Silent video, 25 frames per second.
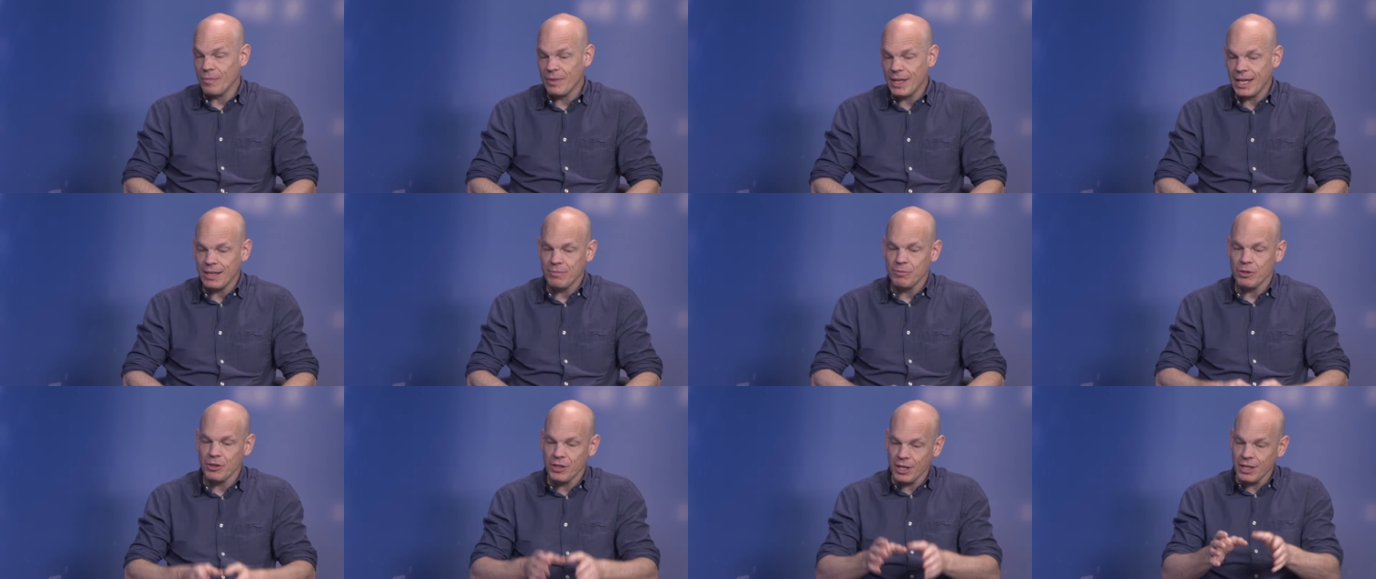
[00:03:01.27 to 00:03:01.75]
And
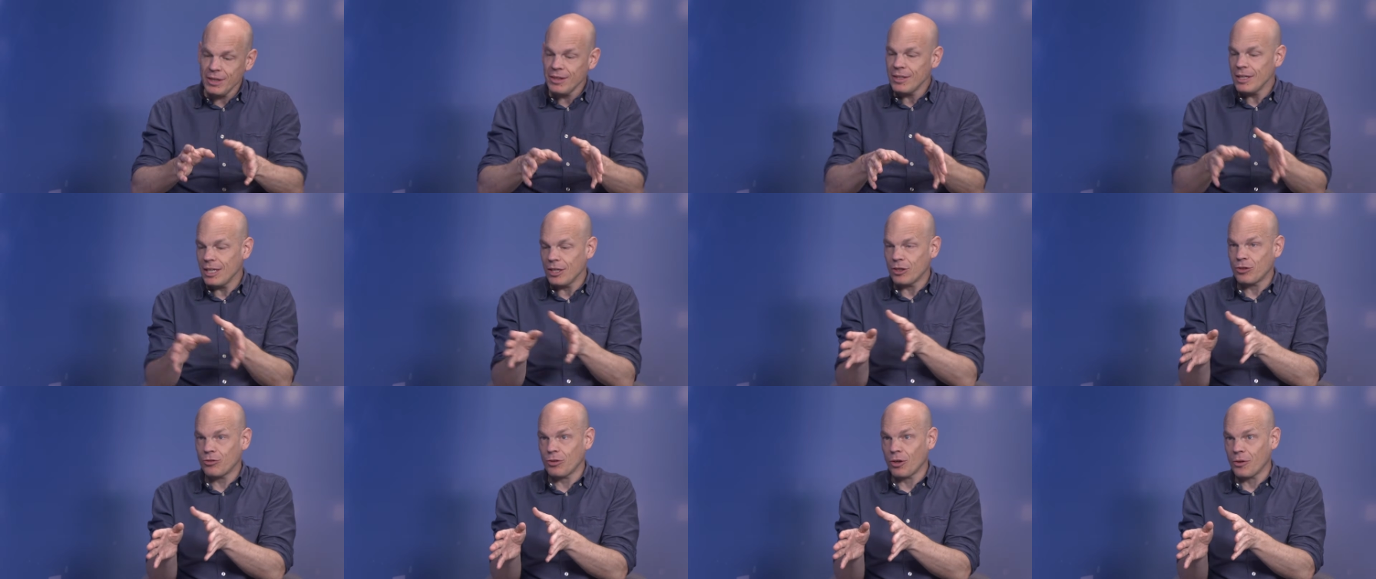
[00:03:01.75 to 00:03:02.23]
then within
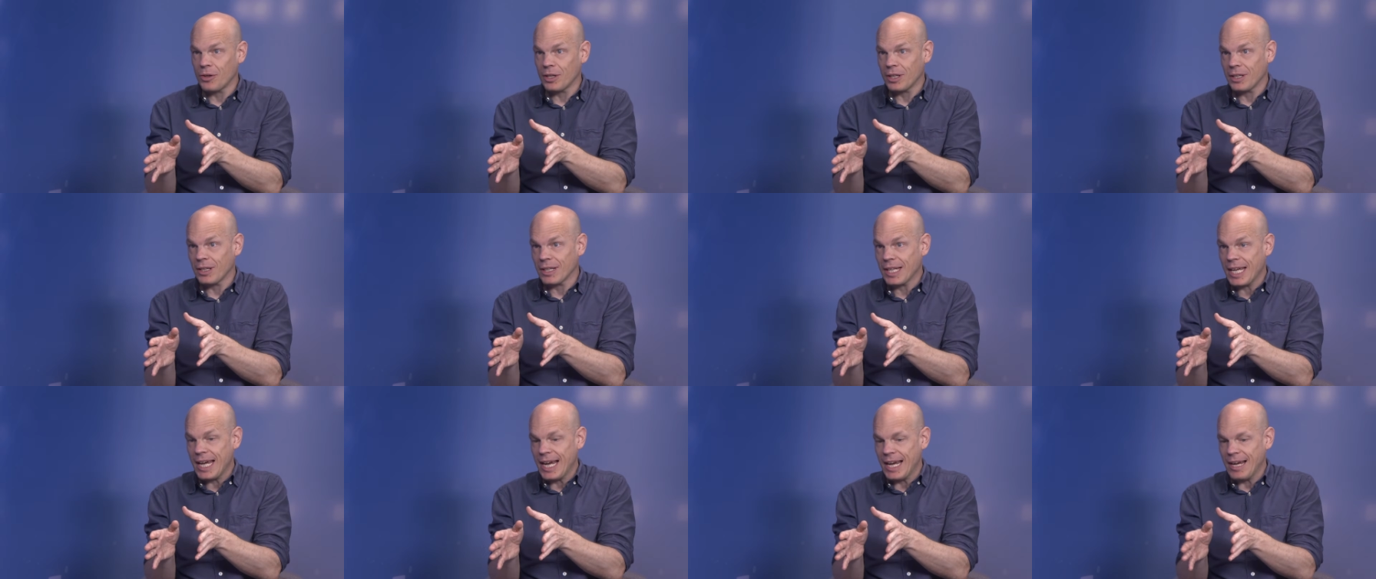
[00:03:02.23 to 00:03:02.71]
the
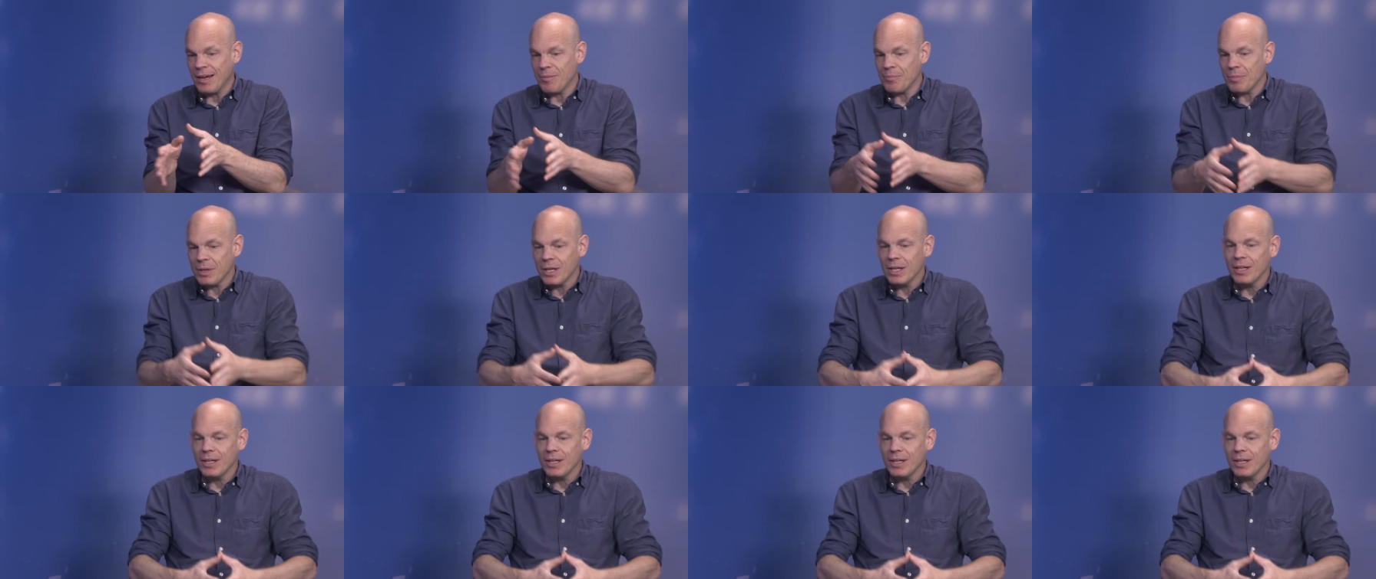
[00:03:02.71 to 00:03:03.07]
historical camp,